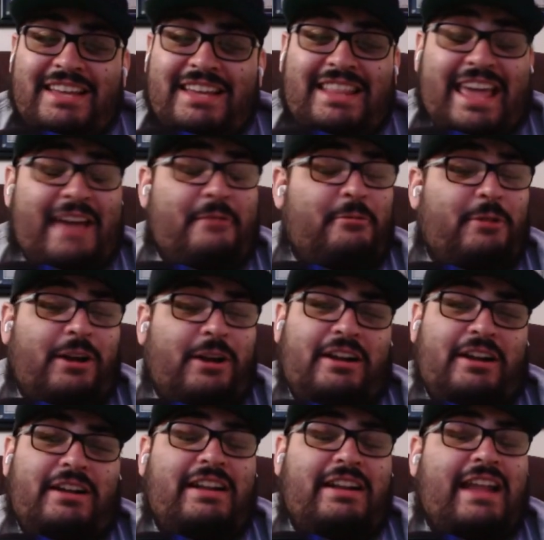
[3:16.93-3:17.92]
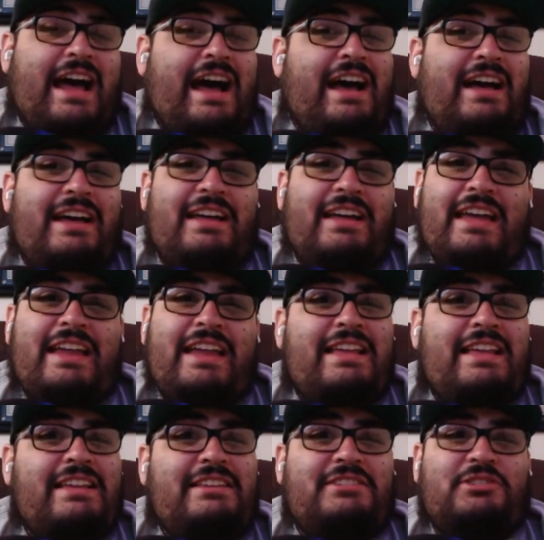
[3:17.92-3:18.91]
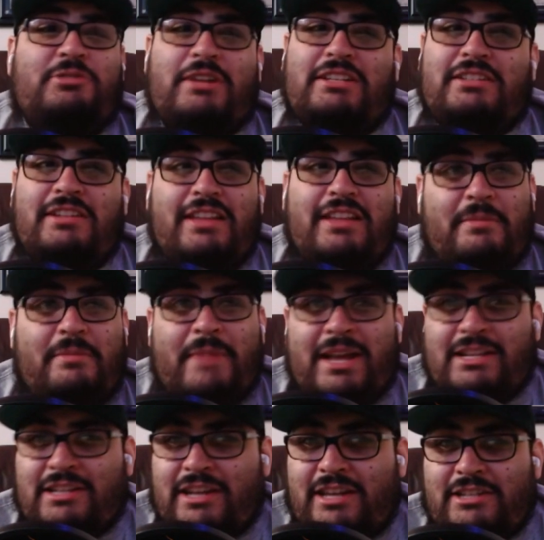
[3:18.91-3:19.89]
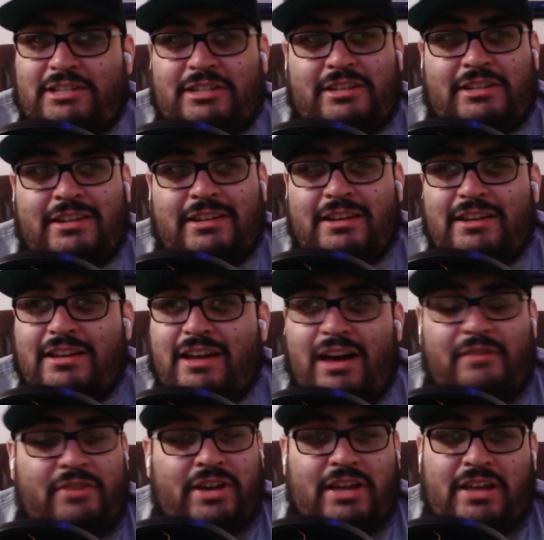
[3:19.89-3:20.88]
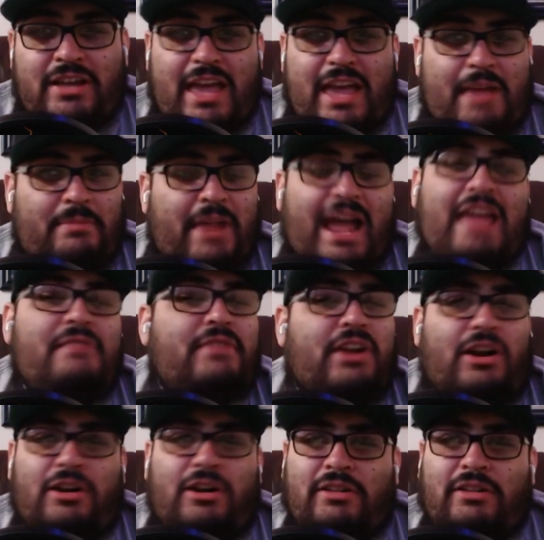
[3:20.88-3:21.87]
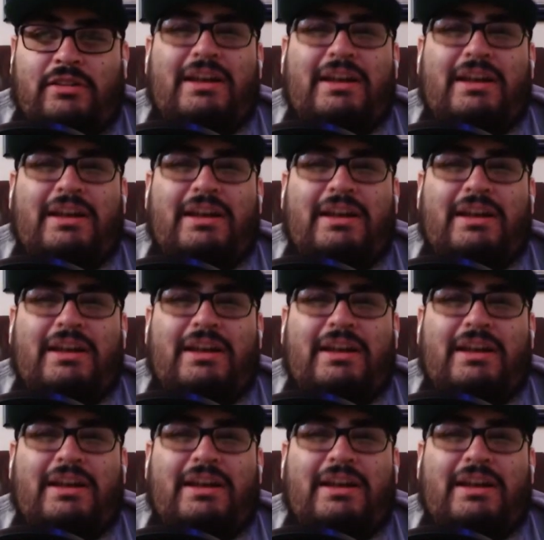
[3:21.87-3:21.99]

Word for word: They were not any stretch of the imagination of a good game. Not even early.